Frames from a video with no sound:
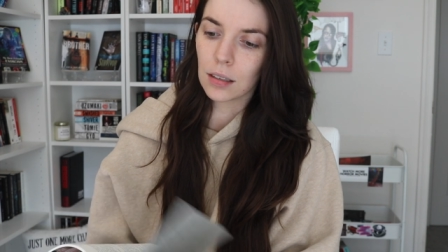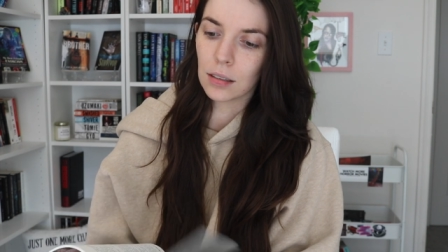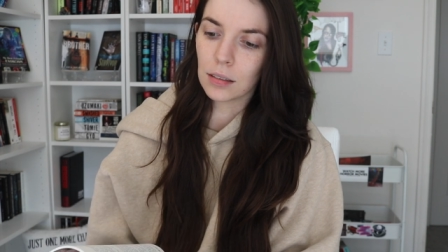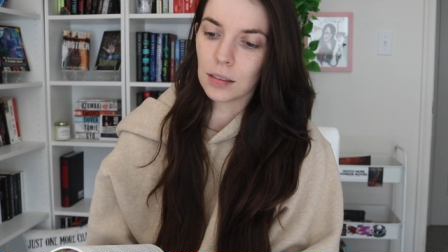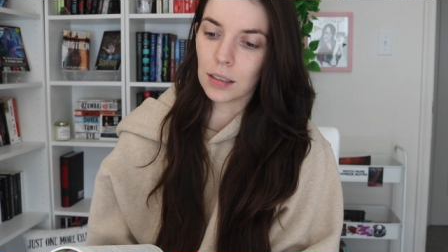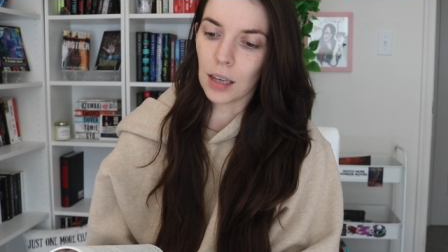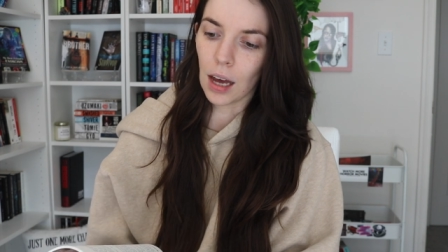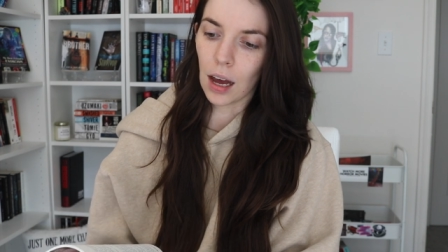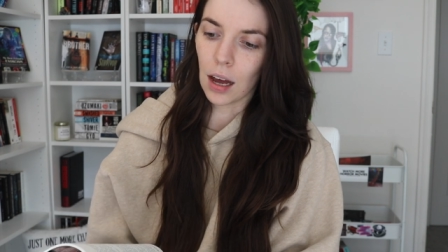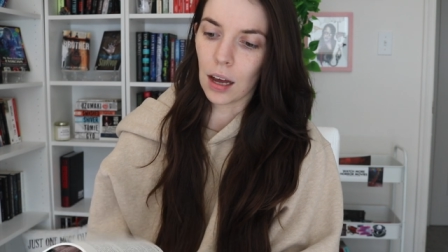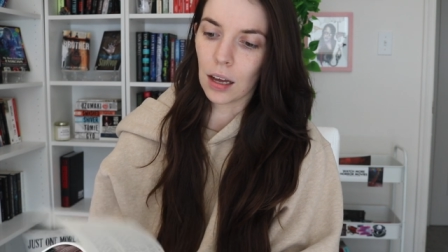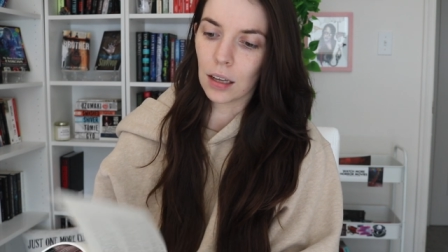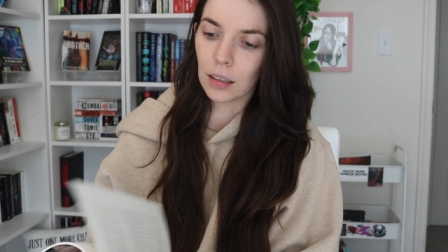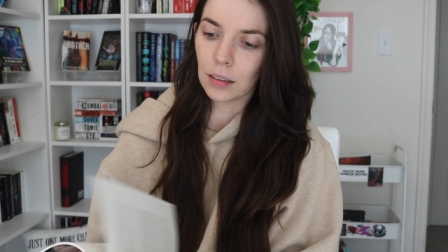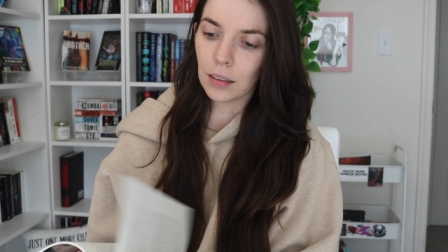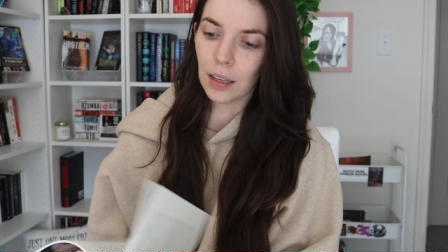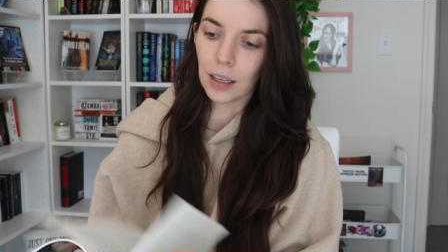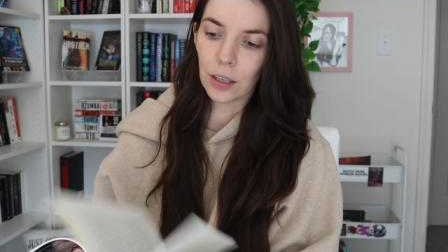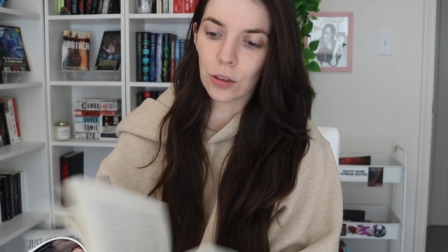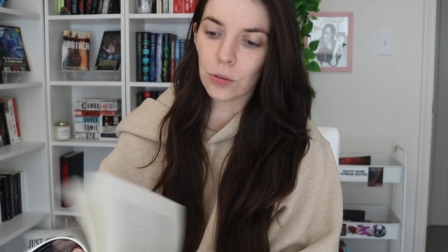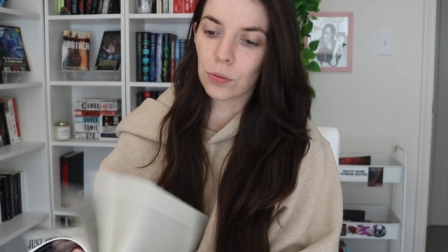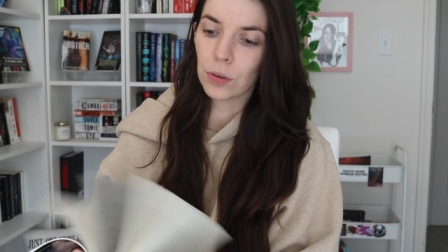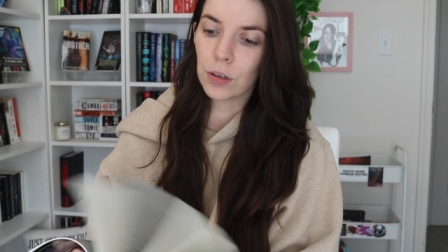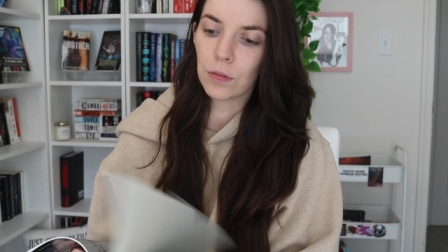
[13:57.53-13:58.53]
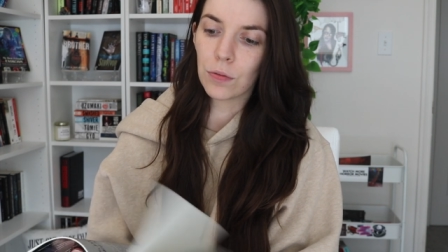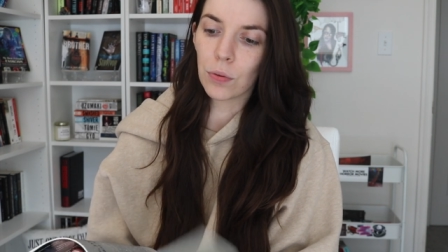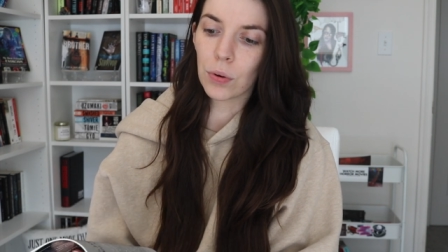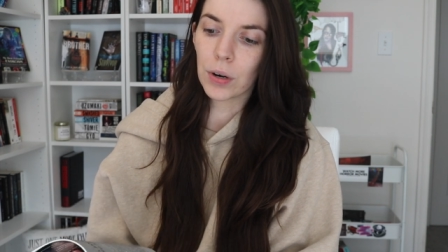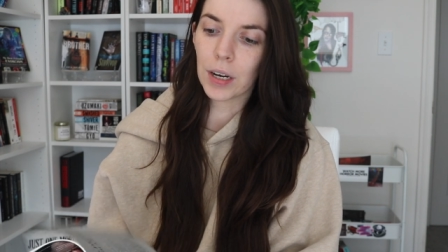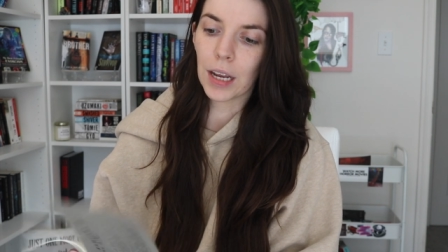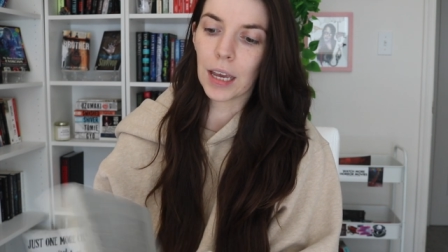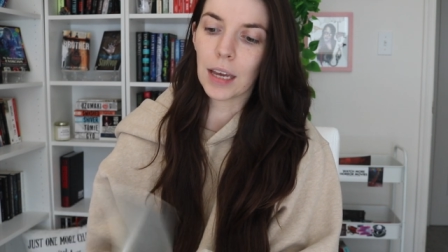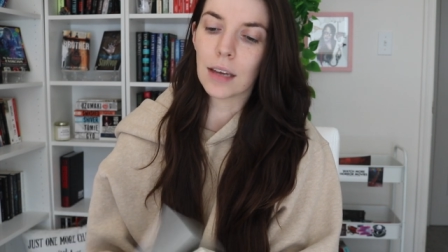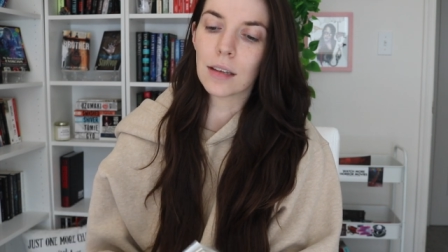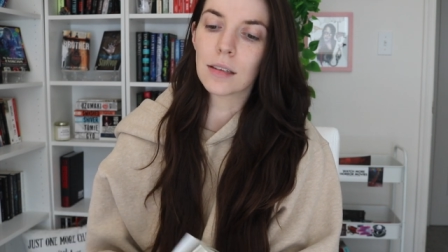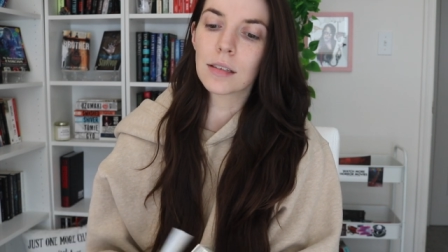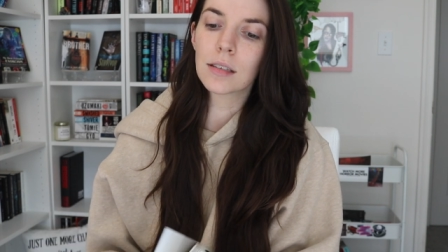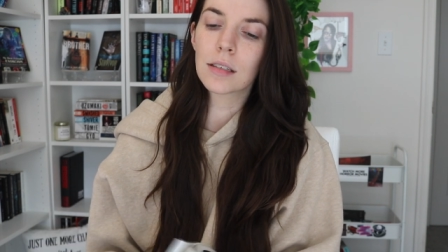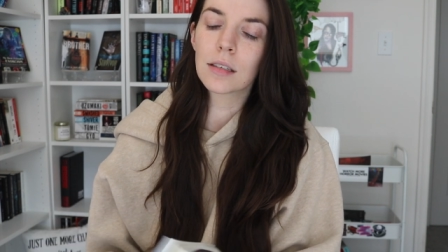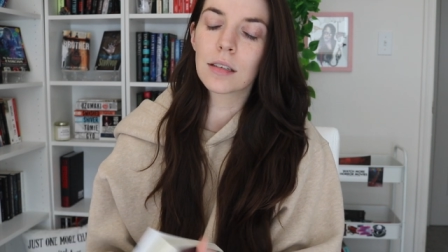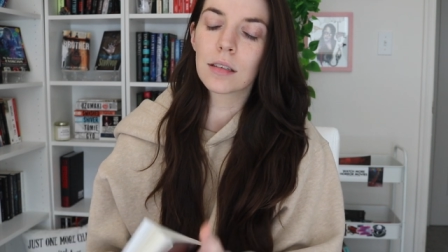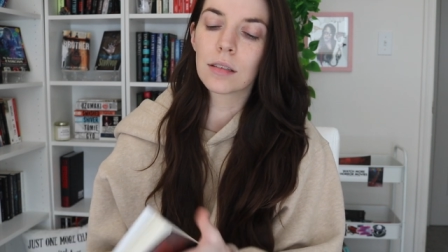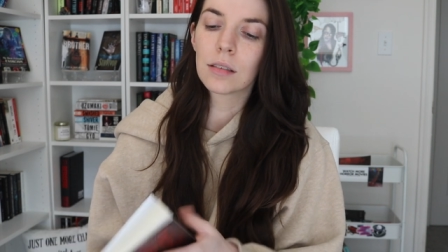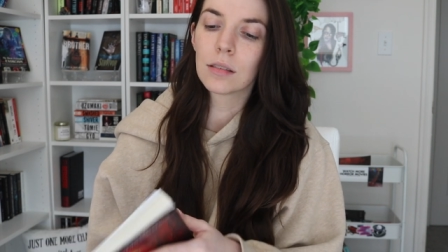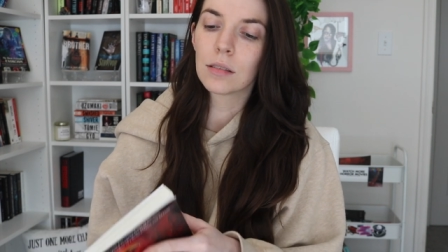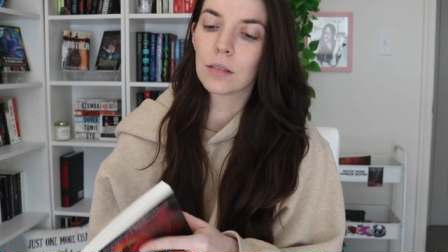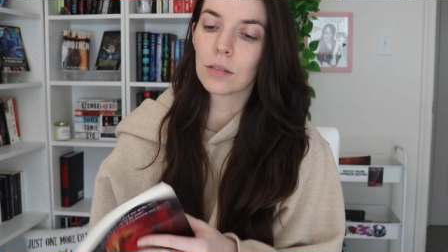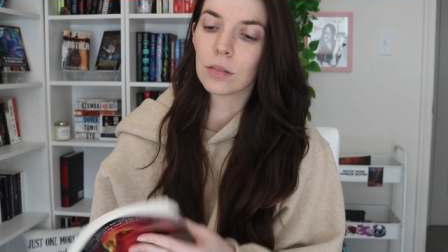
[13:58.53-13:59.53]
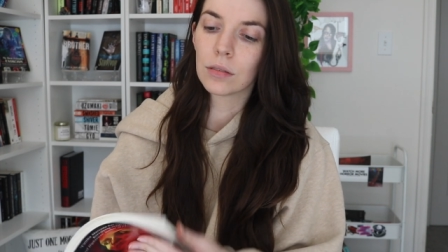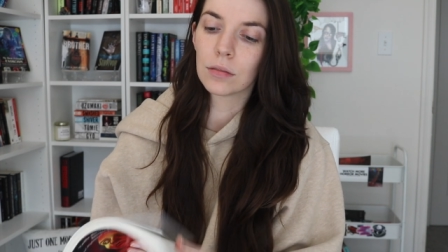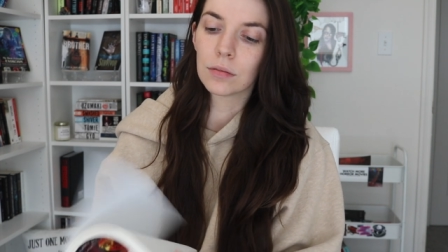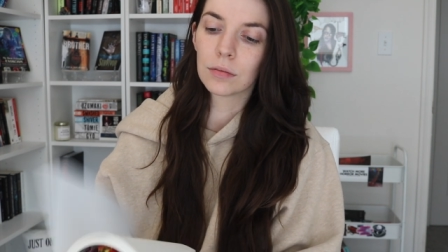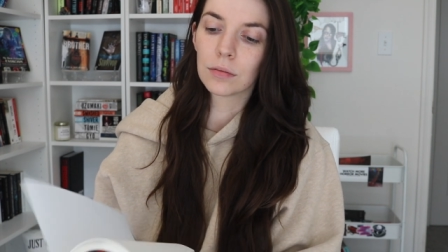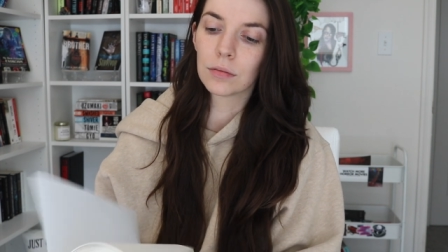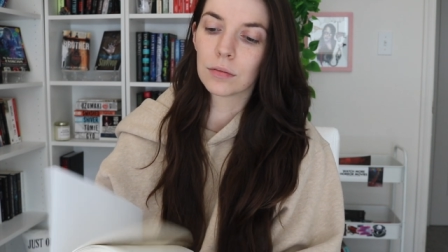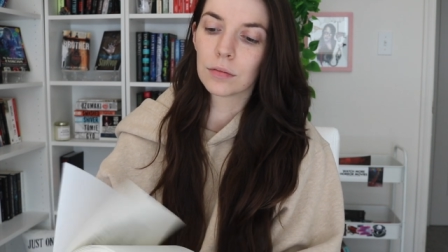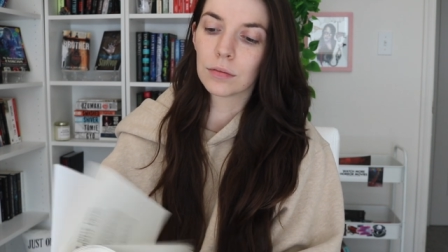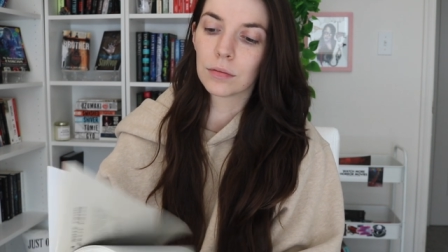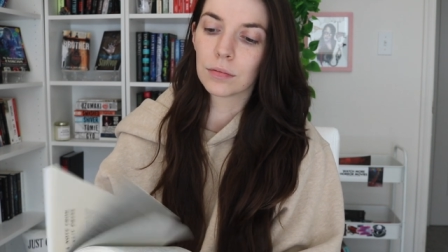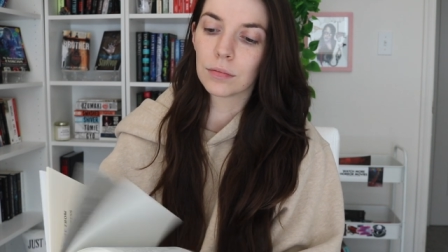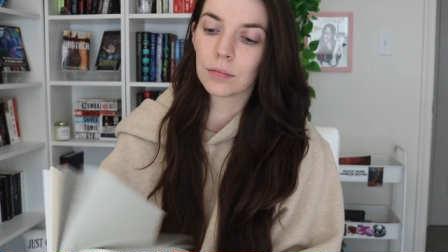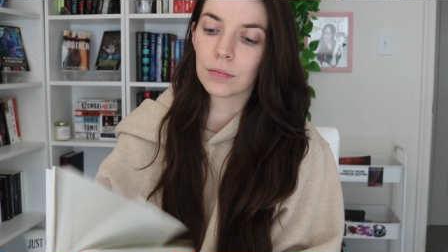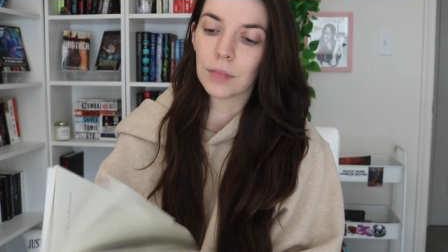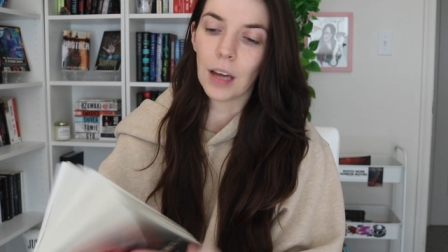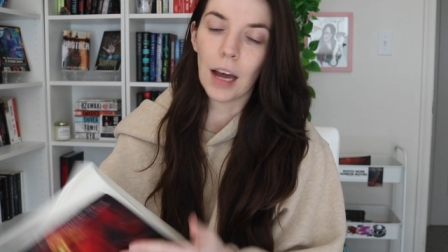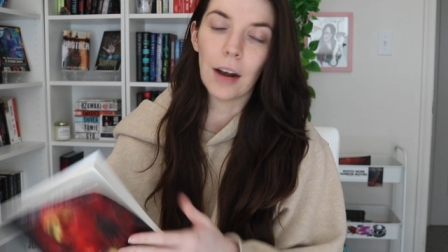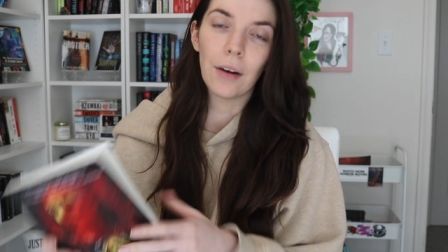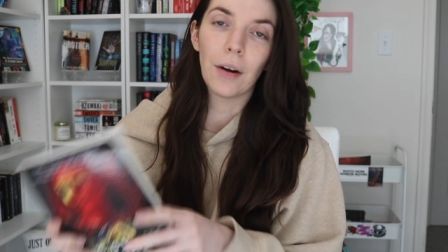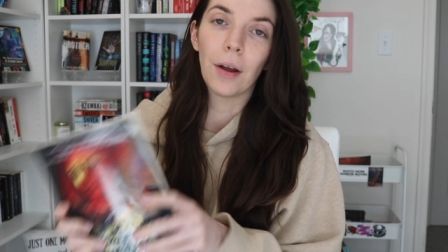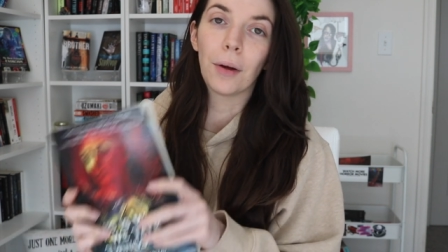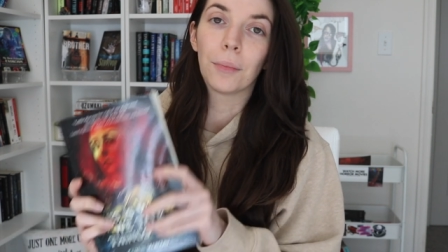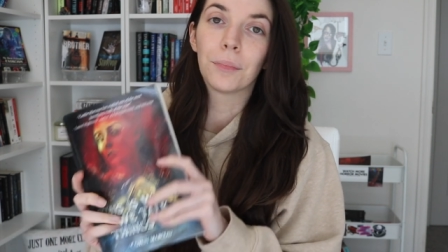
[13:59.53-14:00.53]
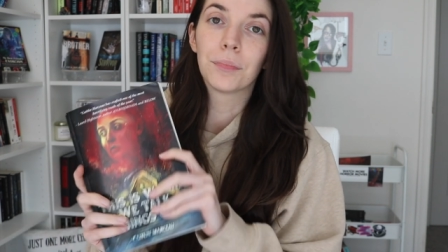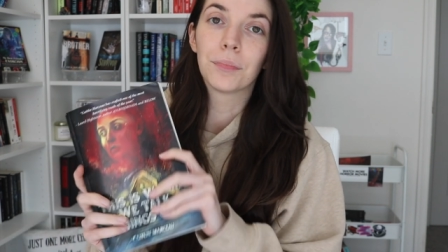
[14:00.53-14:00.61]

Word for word: Yeah, like 3-4 days, I don't know,